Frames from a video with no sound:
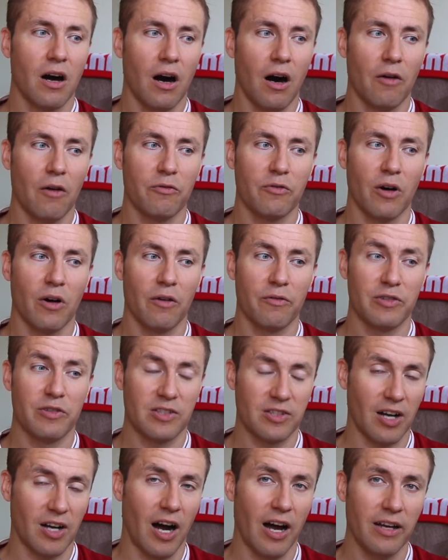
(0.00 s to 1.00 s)
of
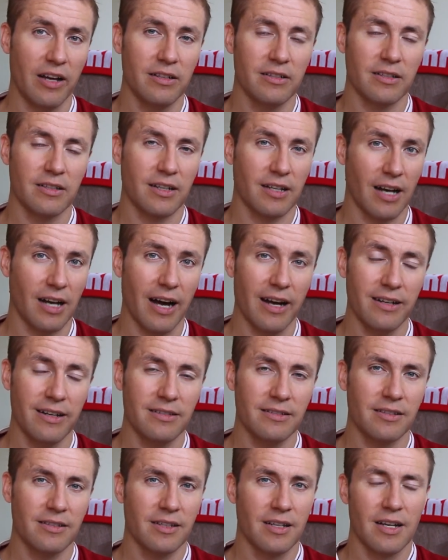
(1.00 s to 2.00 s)
his
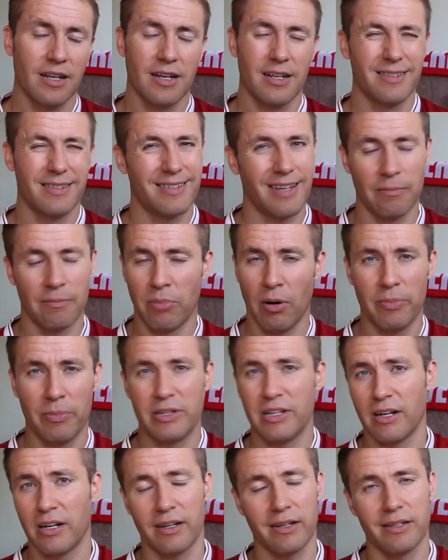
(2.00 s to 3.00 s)
client, then Bobby
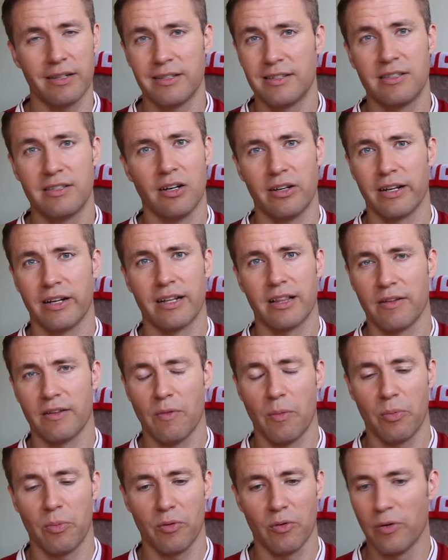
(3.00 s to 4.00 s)
Duncan is done at
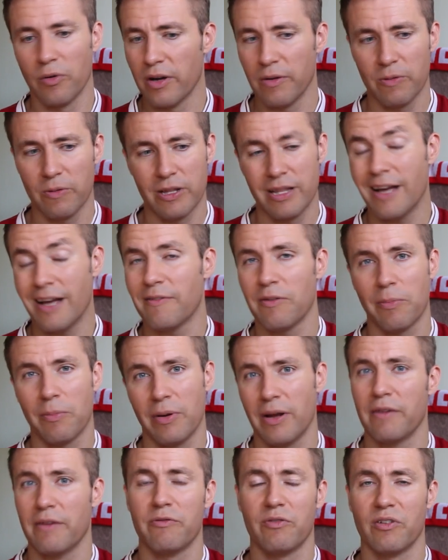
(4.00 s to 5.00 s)
Liverpool. He will never
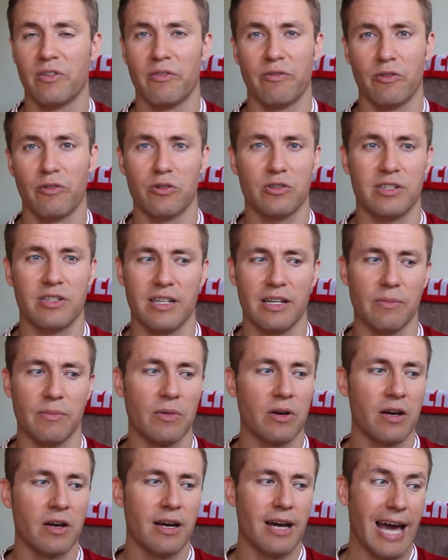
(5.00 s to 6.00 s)
play for the first
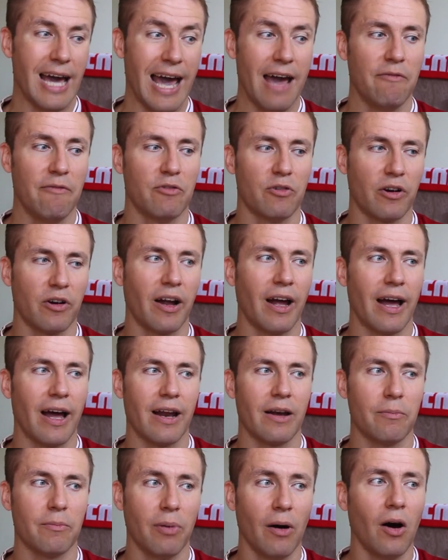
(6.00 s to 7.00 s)
team ever
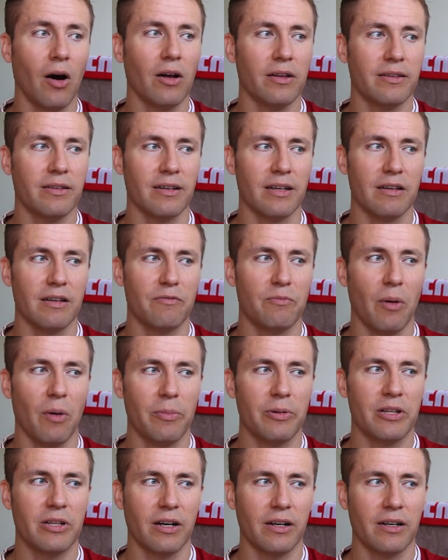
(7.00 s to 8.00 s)
again. But if
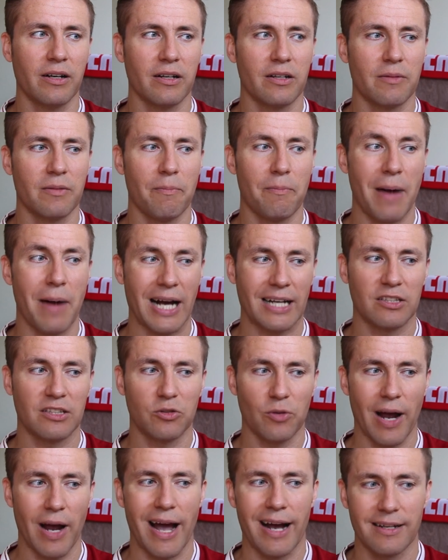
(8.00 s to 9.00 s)
Bobby Duncan
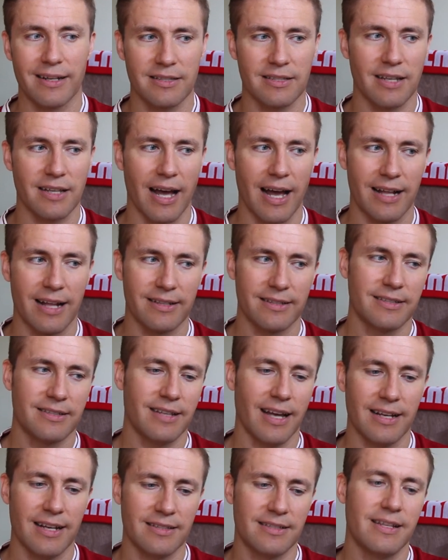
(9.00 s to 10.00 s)
backtracks and
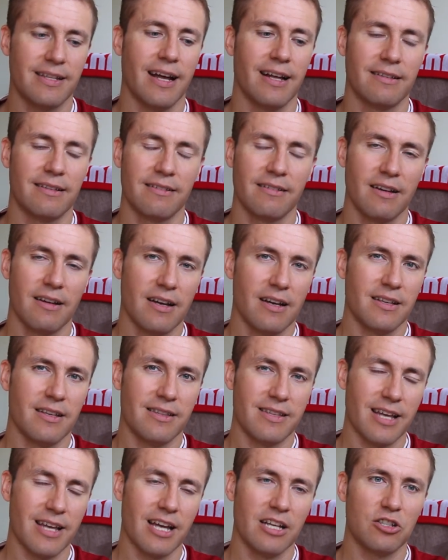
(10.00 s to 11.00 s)
says that
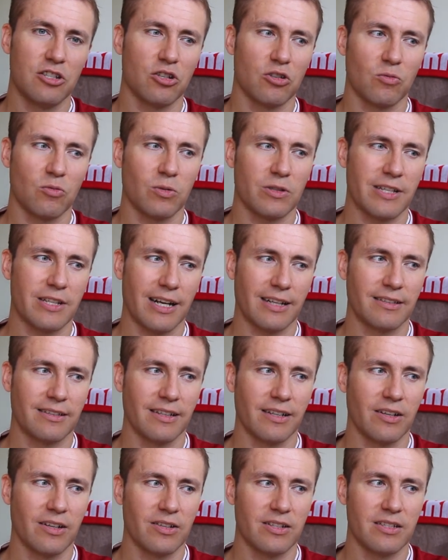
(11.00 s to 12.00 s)
the agent was
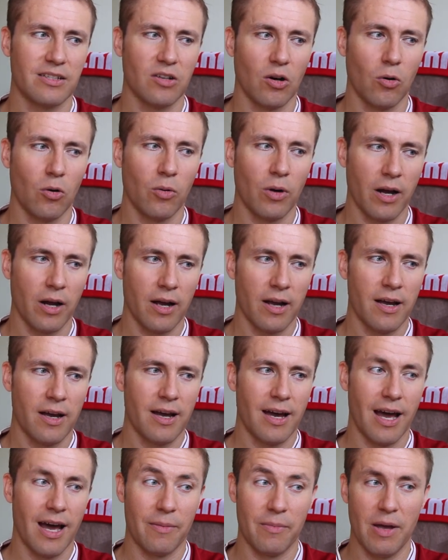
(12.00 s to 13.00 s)
acting on his own,
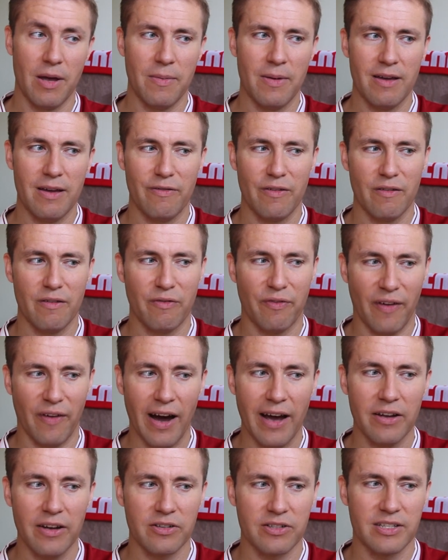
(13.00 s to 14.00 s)
and maybe if he
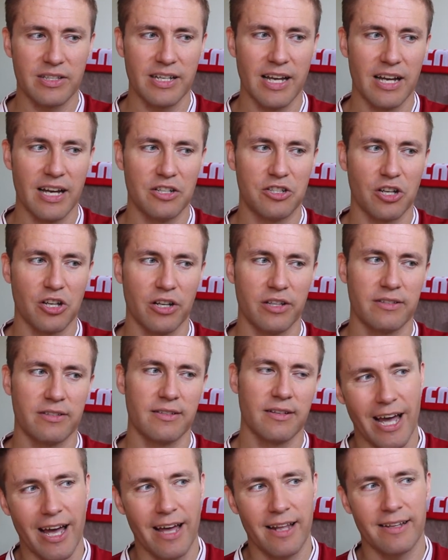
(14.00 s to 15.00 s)
fires the agent,
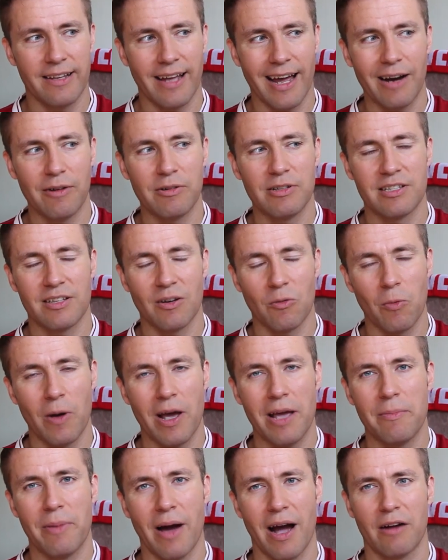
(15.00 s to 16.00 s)
then there is a
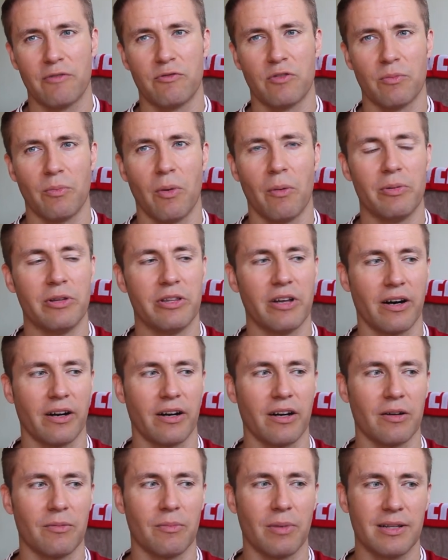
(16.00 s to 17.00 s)
way back for Bobby
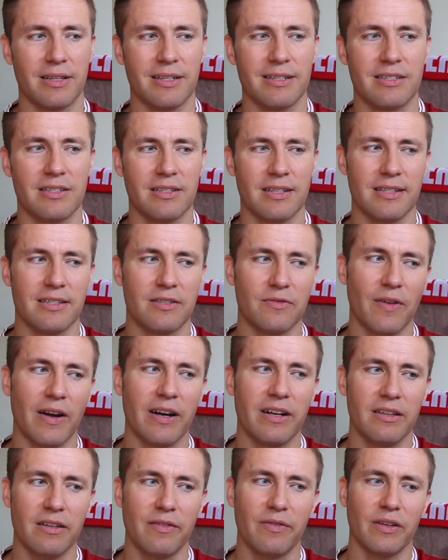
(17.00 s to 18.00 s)
Duncan. But it's
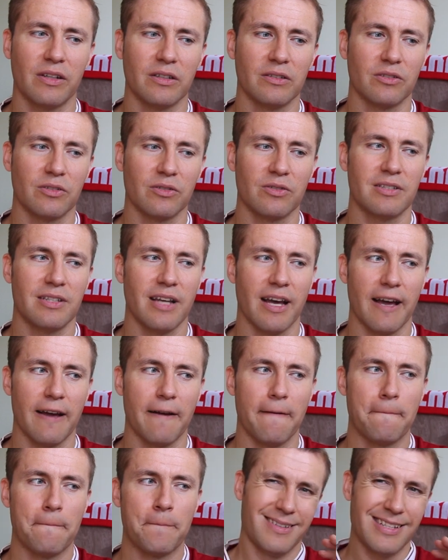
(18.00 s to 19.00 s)
very difficult to
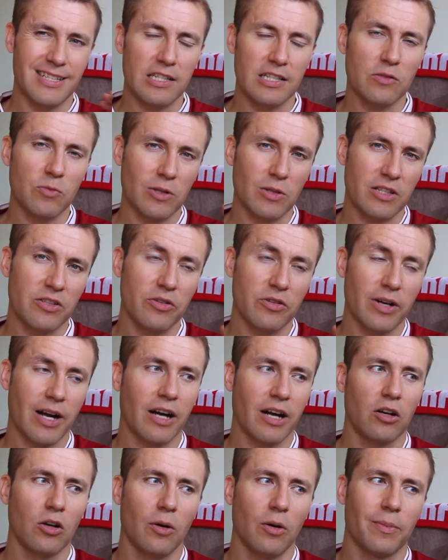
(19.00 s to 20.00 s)
say. This is what
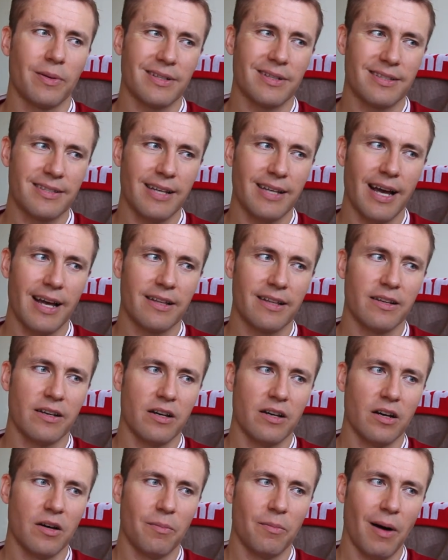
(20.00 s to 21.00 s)
Jurgen Klopp has said
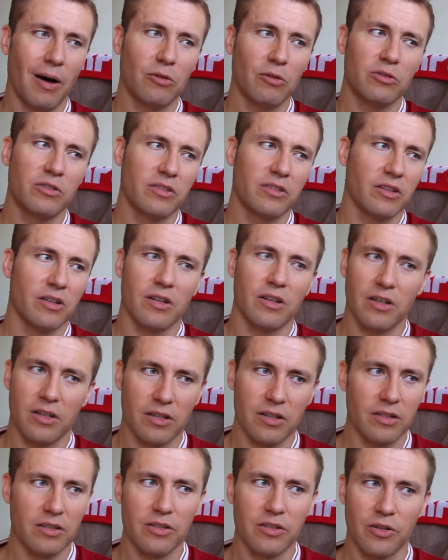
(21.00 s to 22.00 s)
about
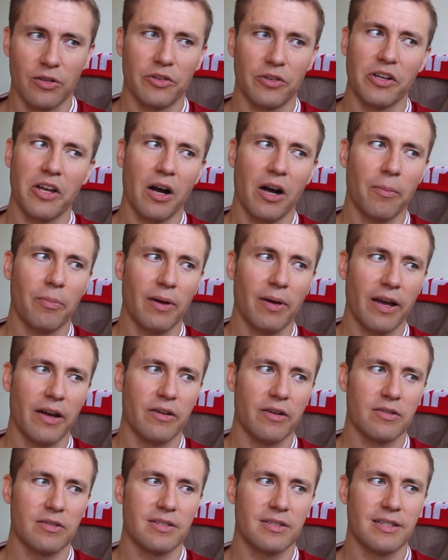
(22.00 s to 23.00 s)
the young
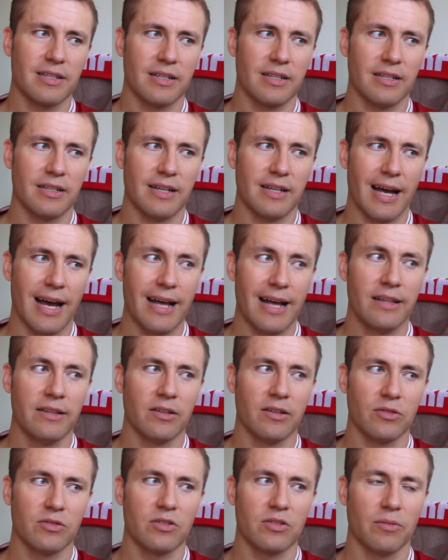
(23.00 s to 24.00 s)
players and
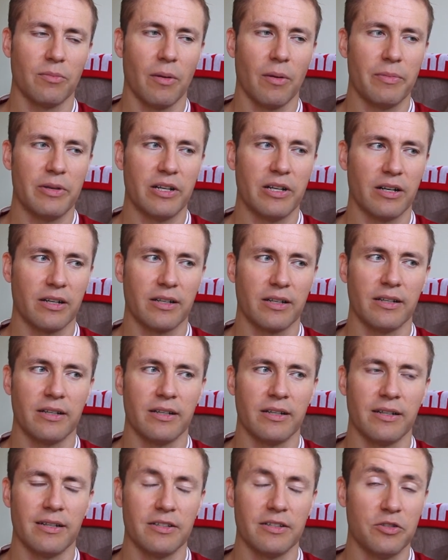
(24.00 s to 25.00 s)
also Bobby
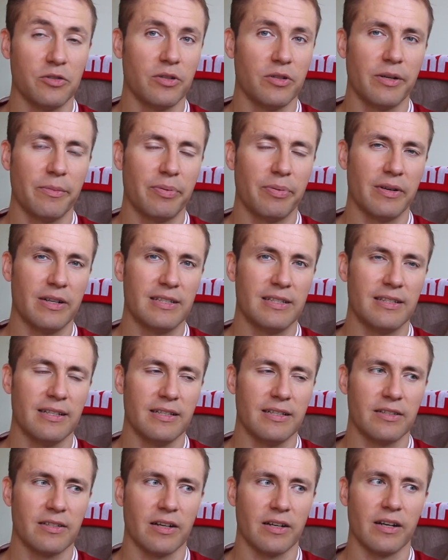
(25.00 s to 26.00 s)
Duncan during
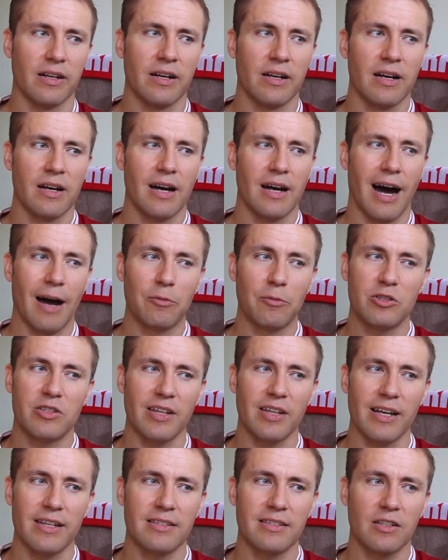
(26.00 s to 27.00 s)
pre-season. I would
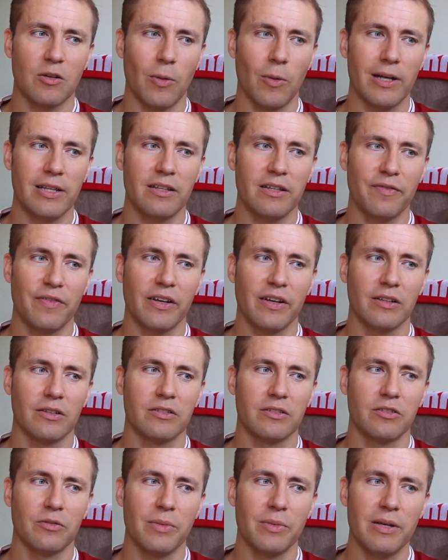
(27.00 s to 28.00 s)
say it's quite
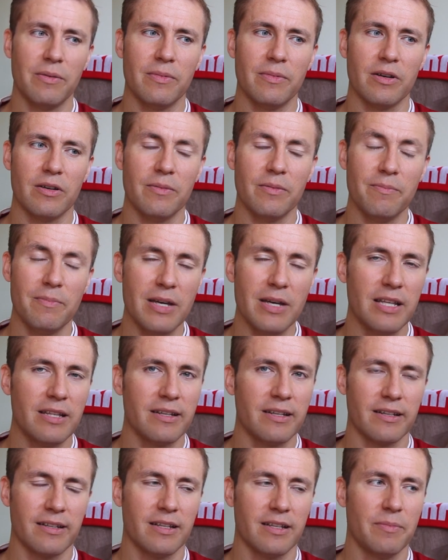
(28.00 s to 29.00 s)
difficult to
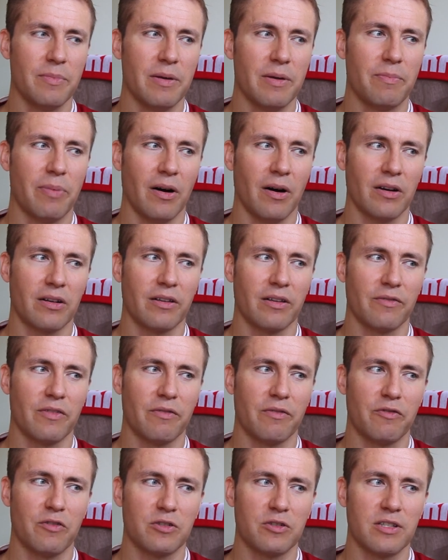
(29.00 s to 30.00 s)
immediately be part of the
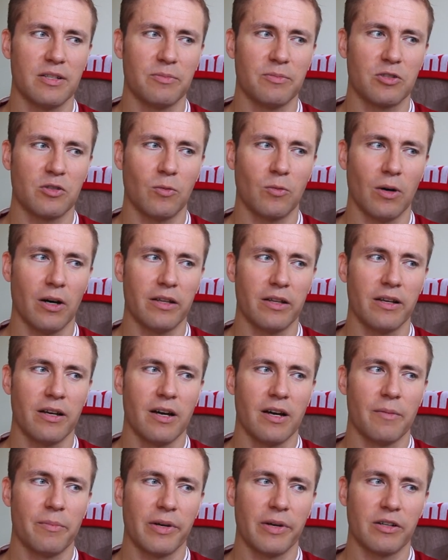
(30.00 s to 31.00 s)
first team squad
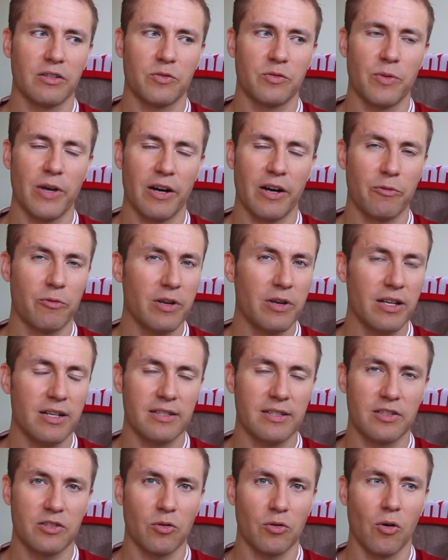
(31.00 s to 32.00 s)
because we are really
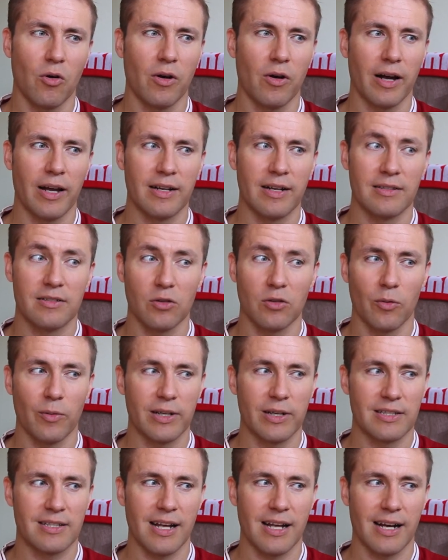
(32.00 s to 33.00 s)
strong and it's always